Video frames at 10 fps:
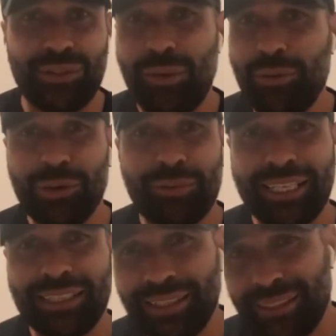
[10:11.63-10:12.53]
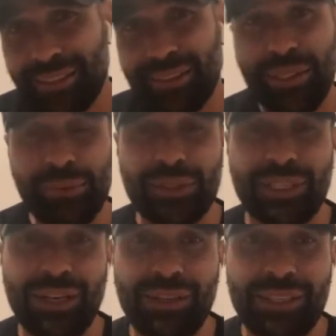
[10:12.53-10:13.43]
It's phenomenal, man. And like you
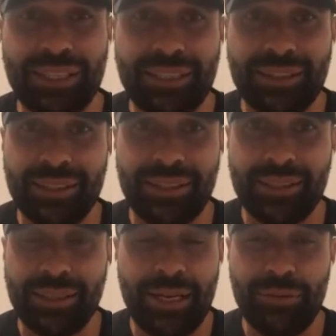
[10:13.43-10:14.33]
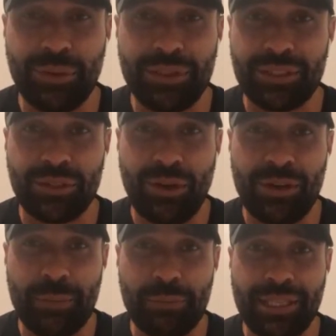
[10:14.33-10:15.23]
would know, like everyone that's
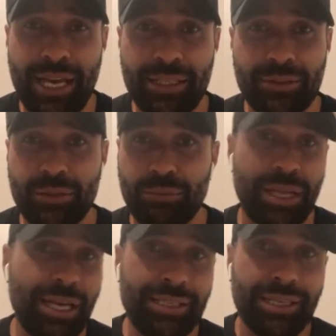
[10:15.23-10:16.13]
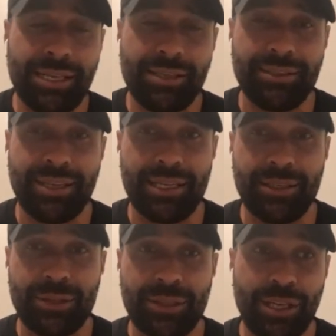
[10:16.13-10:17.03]
grown up in that era and played in that
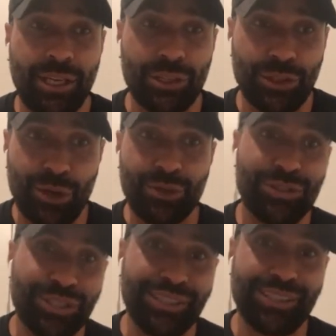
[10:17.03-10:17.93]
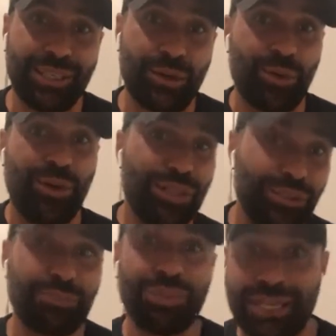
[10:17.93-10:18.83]
era knows that the
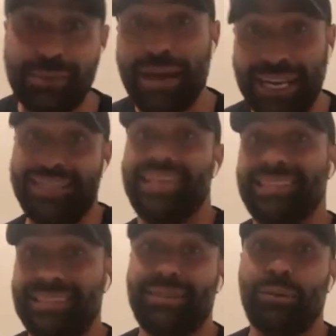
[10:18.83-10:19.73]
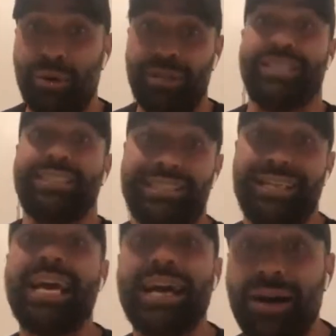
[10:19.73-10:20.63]
quality of player back then to what is
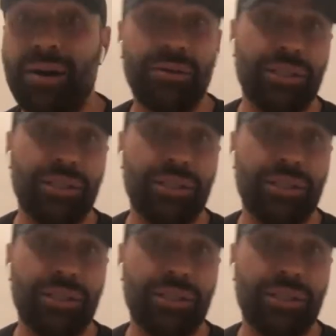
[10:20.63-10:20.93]
now,